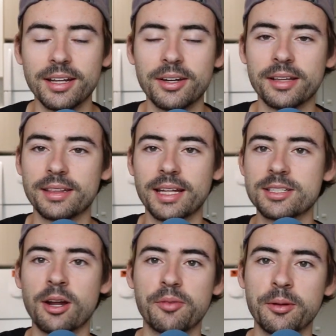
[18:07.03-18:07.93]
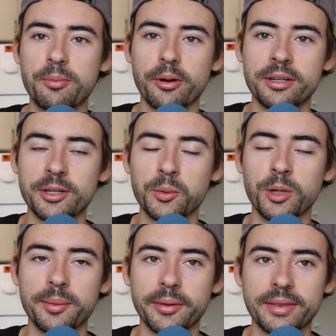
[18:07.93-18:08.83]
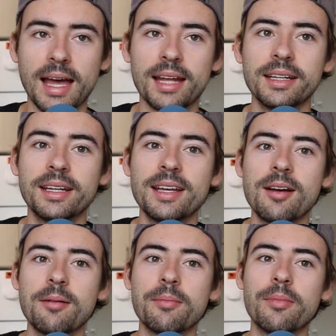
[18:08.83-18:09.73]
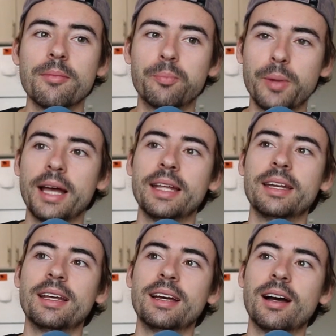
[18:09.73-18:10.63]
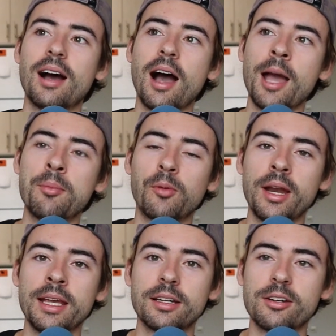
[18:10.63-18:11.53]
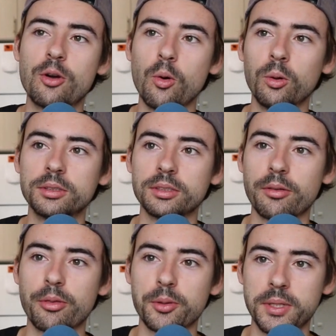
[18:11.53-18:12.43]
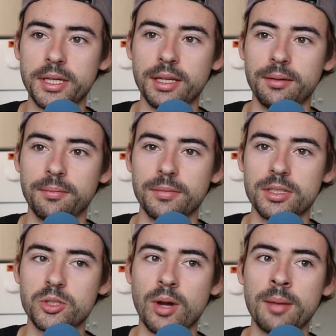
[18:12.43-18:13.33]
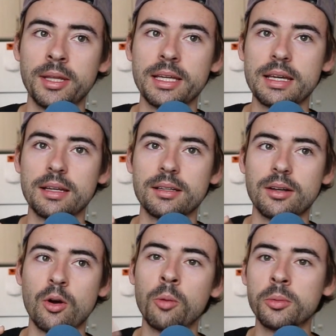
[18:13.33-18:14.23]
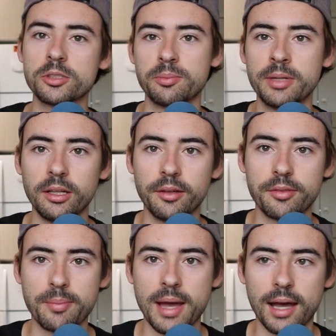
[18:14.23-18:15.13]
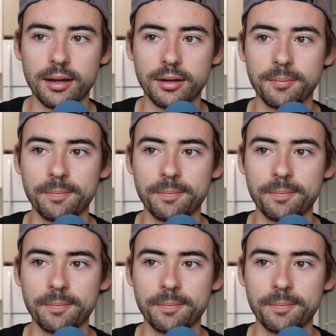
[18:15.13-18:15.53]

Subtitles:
That's not very important. Don't worry about that. But I'm ranked gold 3. So I'm like almost middle of the pack.